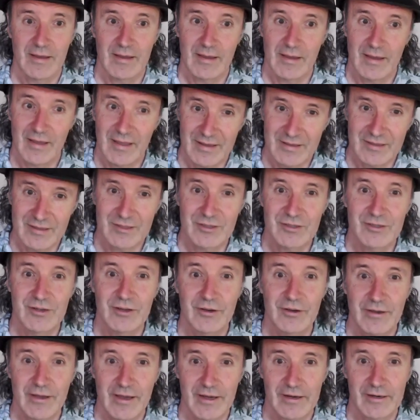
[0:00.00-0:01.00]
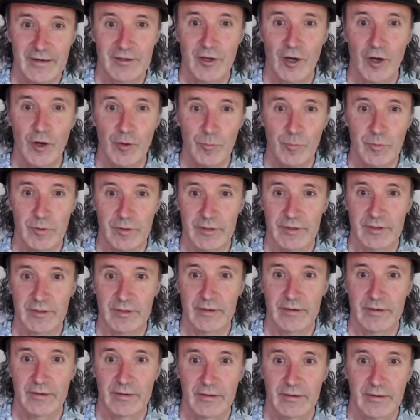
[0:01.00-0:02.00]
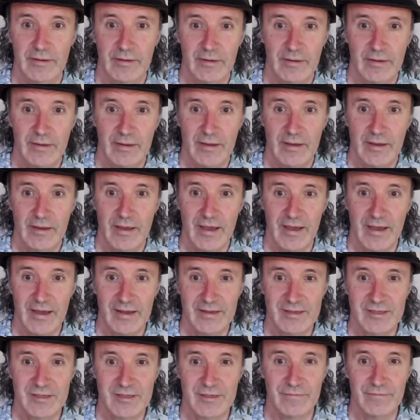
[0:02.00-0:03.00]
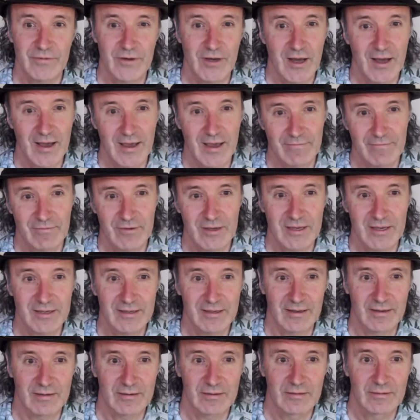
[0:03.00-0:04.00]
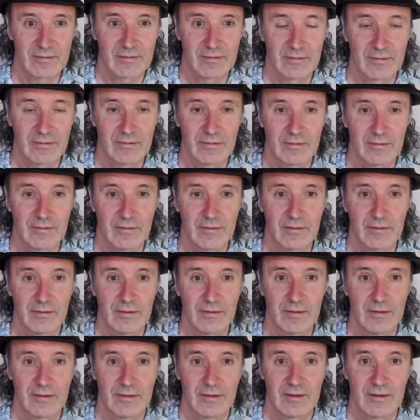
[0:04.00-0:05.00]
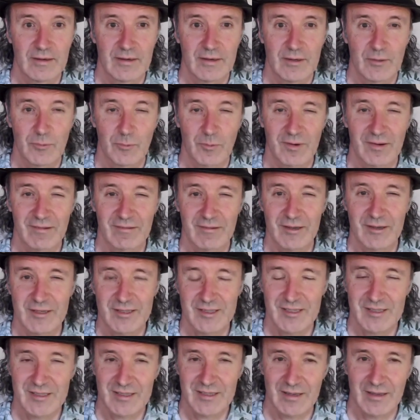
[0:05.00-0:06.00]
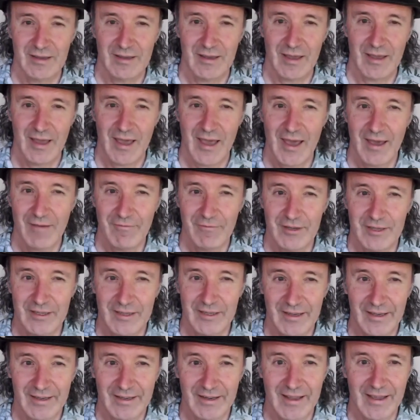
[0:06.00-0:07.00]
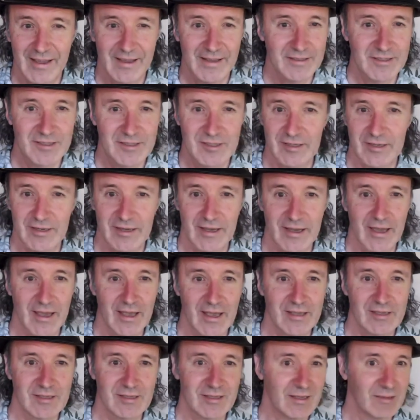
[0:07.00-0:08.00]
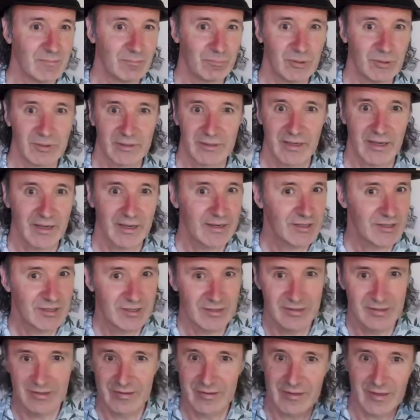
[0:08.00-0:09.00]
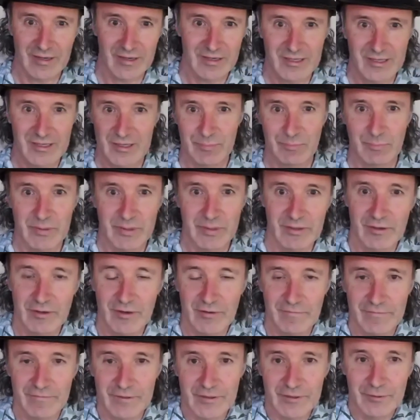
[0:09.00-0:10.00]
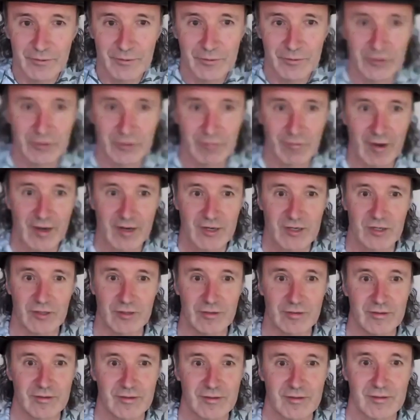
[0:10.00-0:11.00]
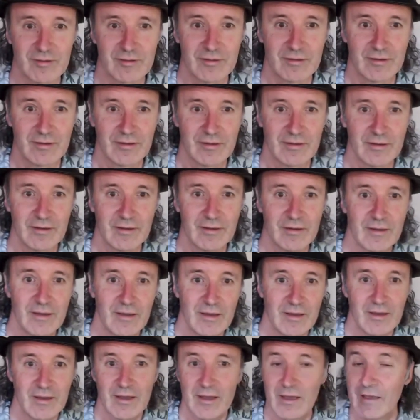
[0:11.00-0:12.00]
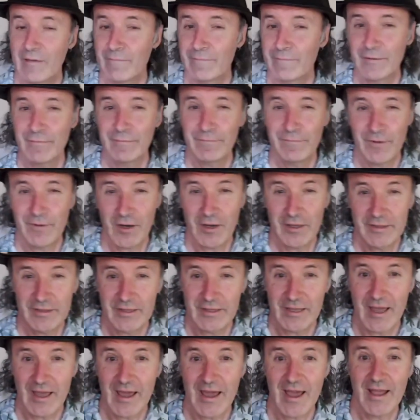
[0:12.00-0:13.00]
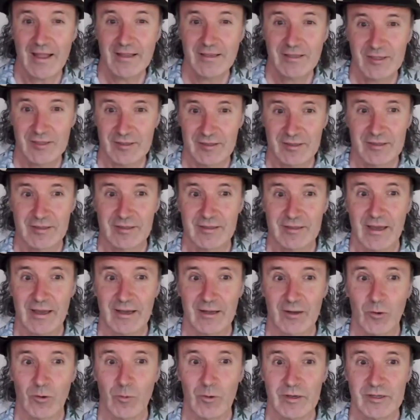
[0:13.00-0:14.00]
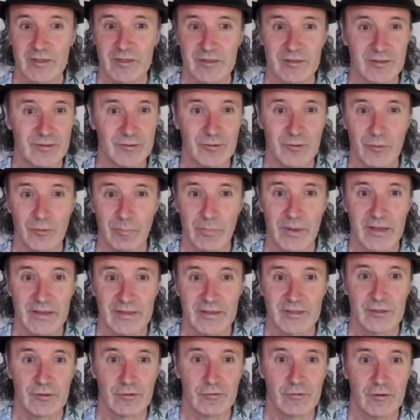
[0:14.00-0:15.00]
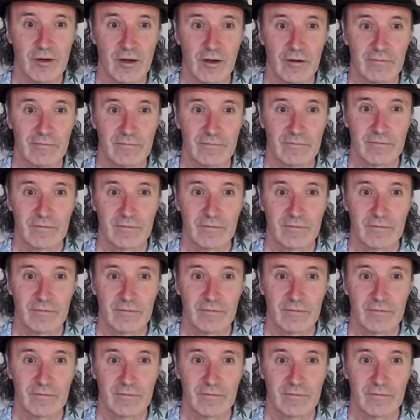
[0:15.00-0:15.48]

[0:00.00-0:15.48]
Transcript: And you know how to cope with it, how to survive in it. Whereas having an answer has implications that spin off in all directions. If you find the answer to that question, all bets are off.